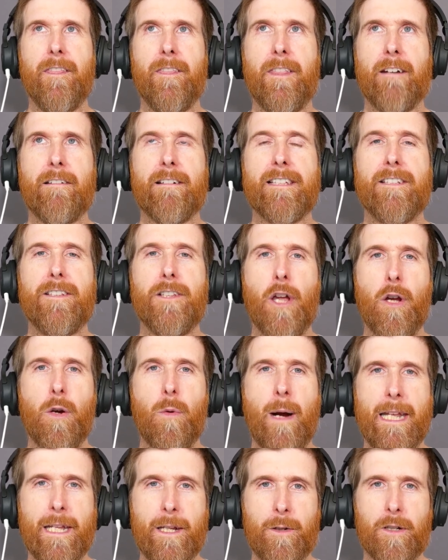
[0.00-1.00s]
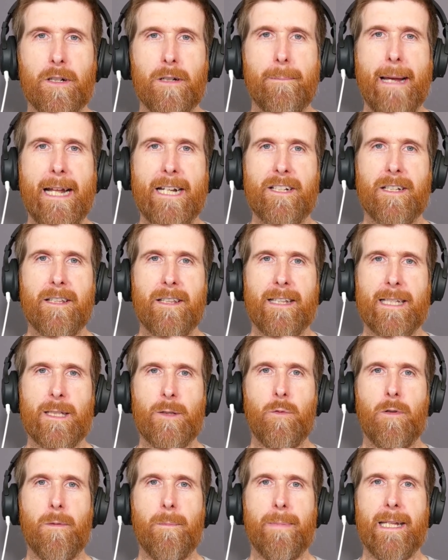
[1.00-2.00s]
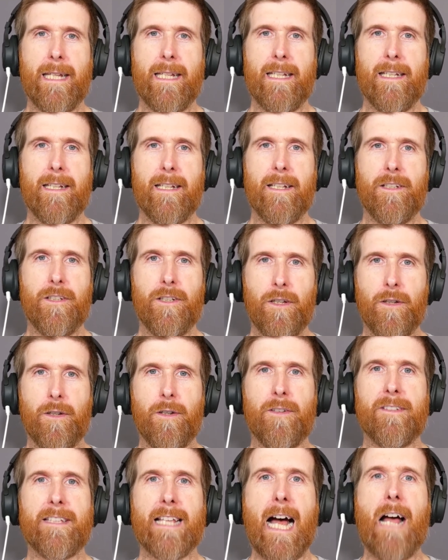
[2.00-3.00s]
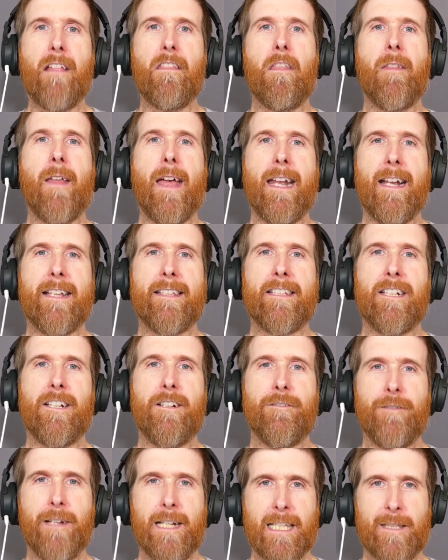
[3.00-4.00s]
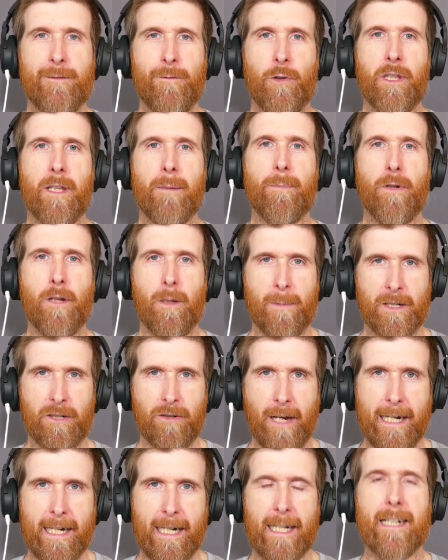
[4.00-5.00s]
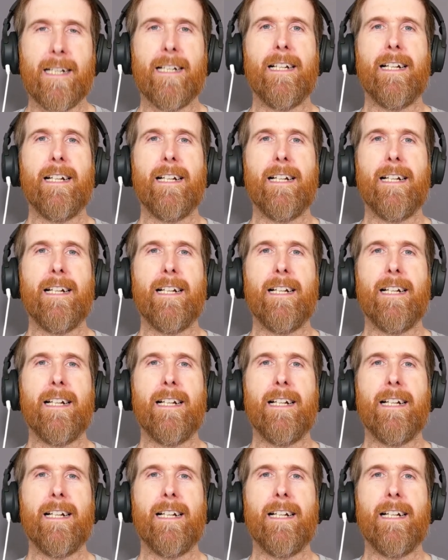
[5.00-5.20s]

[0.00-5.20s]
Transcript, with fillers: there is no way you could imagine this would be used other than as a defence for the perpetrator.